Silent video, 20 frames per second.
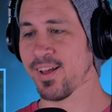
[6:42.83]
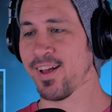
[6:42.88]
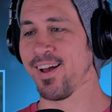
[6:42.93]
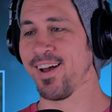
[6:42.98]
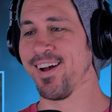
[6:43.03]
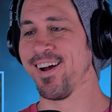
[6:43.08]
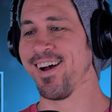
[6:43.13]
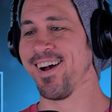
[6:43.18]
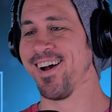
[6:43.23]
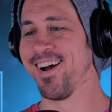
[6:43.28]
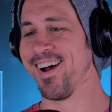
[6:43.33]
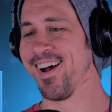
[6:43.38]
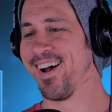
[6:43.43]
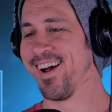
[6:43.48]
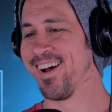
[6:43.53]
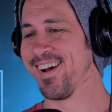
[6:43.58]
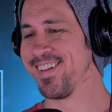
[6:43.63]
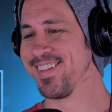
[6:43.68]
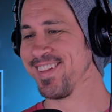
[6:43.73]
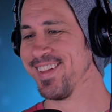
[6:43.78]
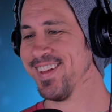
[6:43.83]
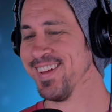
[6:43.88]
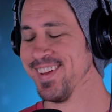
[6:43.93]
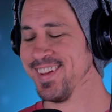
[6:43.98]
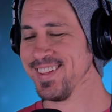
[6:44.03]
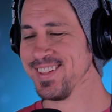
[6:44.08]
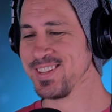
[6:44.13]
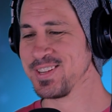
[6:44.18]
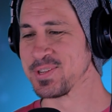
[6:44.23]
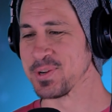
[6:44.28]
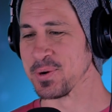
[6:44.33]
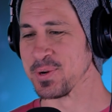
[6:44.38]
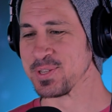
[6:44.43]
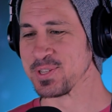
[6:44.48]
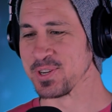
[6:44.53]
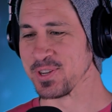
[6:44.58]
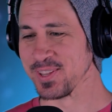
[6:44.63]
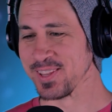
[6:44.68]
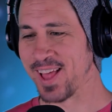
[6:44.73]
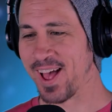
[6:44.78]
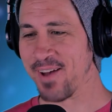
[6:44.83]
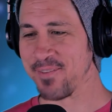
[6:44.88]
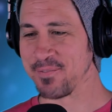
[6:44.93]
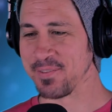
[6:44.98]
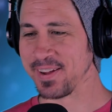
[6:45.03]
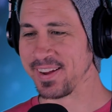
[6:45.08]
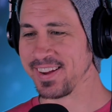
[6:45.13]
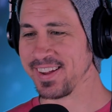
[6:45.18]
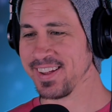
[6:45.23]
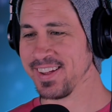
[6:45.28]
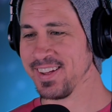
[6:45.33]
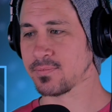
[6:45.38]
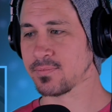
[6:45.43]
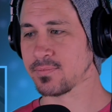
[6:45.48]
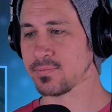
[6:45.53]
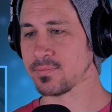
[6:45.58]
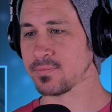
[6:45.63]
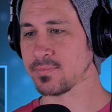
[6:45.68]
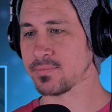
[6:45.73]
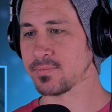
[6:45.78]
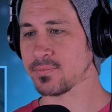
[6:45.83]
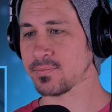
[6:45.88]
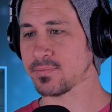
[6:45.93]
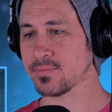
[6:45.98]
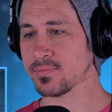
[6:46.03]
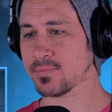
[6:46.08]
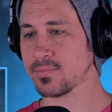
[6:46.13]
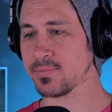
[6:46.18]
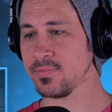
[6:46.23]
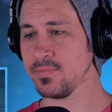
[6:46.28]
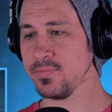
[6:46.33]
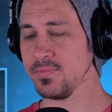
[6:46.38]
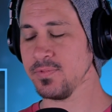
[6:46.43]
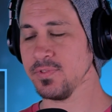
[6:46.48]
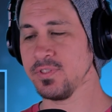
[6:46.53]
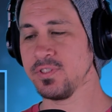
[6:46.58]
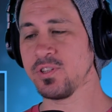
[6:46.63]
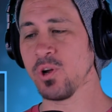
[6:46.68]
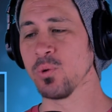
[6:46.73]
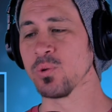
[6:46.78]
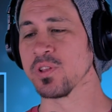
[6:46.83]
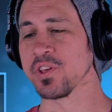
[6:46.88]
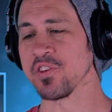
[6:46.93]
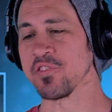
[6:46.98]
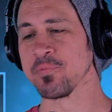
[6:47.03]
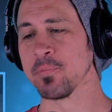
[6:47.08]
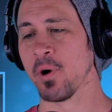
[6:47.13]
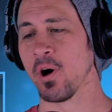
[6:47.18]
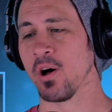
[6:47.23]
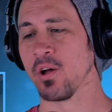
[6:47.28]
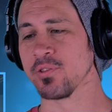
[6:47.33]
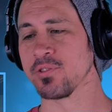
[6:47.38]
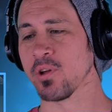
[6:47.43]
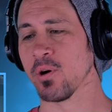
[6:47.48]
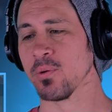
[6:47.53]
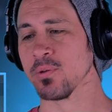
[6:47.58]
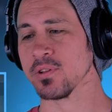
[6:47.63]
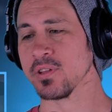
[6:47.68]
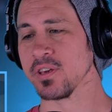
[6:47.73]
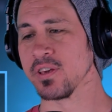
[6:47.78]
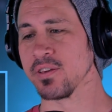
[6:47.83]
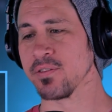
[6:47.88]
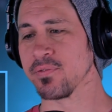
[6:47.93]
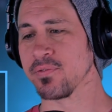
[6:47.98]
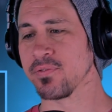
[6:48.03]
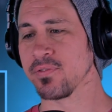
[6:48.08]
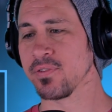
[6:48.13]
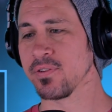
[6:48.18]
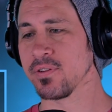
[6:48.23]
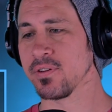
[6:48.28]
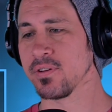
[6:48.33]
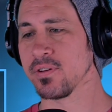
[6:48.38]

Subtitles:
The droids are laughing. Don't leave, Maul. Don't leave.